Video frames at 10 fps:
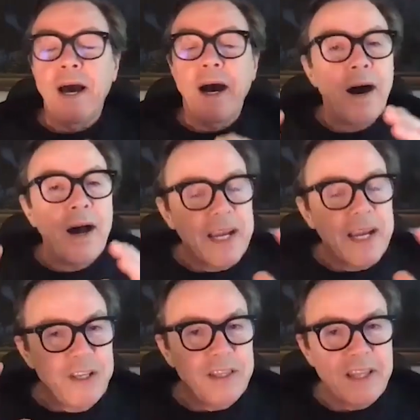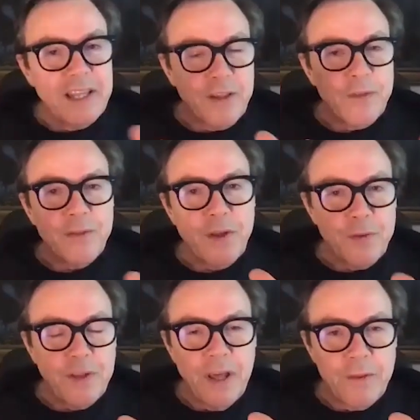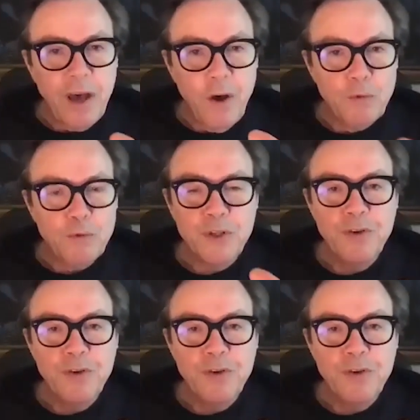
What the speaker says: I actually think that the whole sort